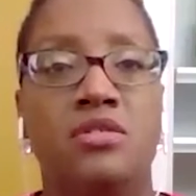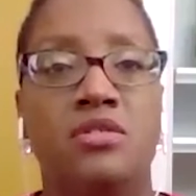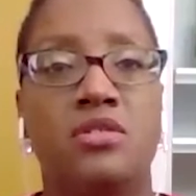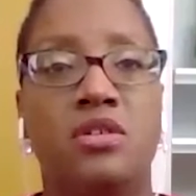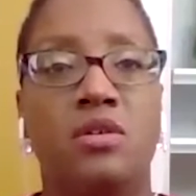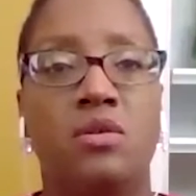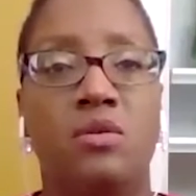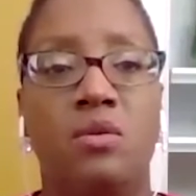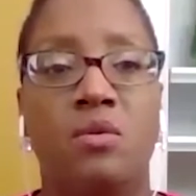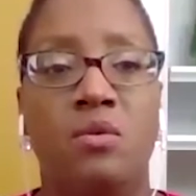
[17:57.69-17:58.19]

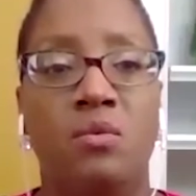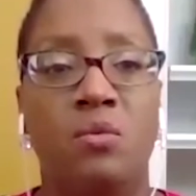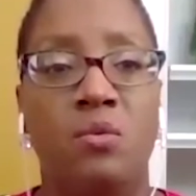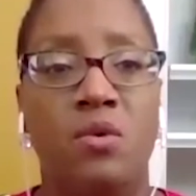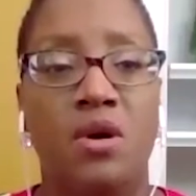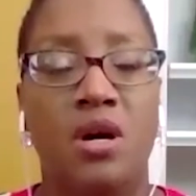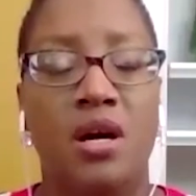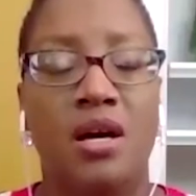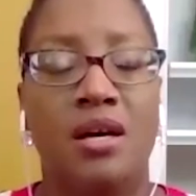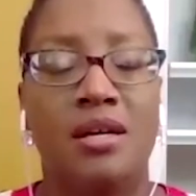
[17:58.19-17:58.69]
So
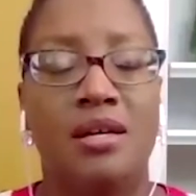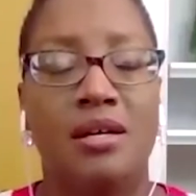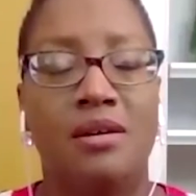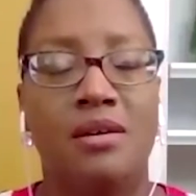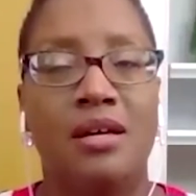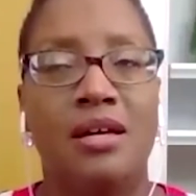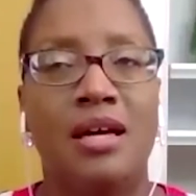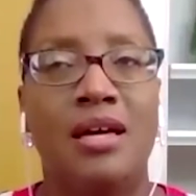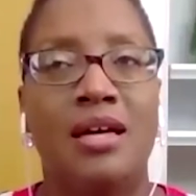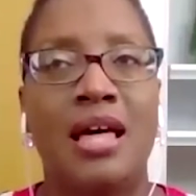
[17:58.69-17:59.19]

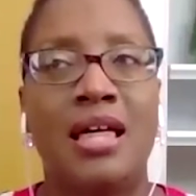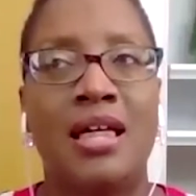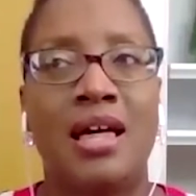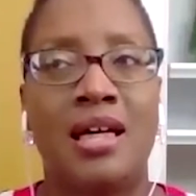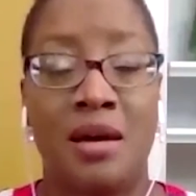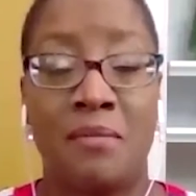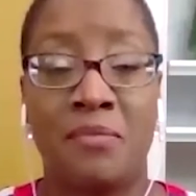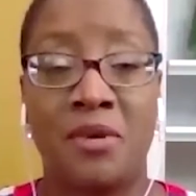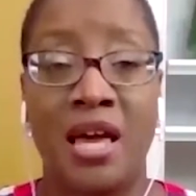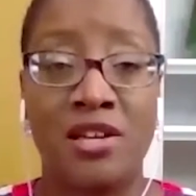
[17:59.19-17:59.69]

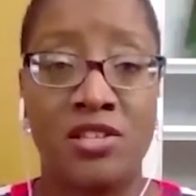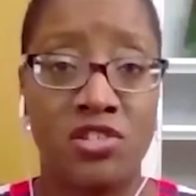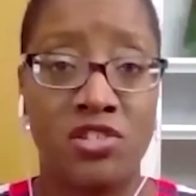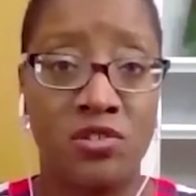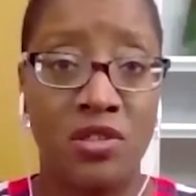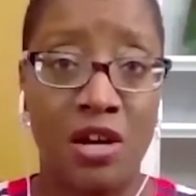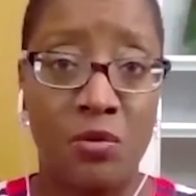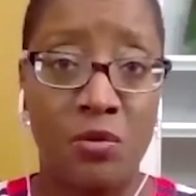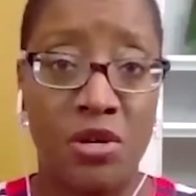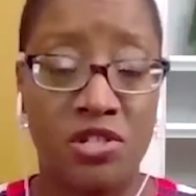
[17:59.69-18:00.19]
I'm going to ask
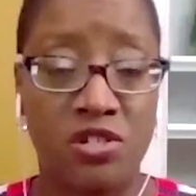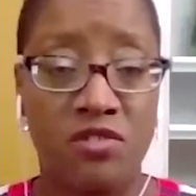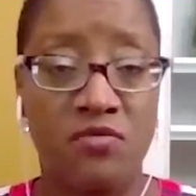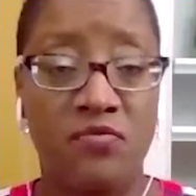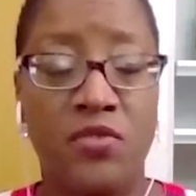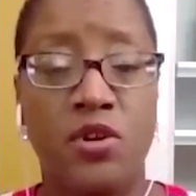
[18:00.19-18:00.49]
you that question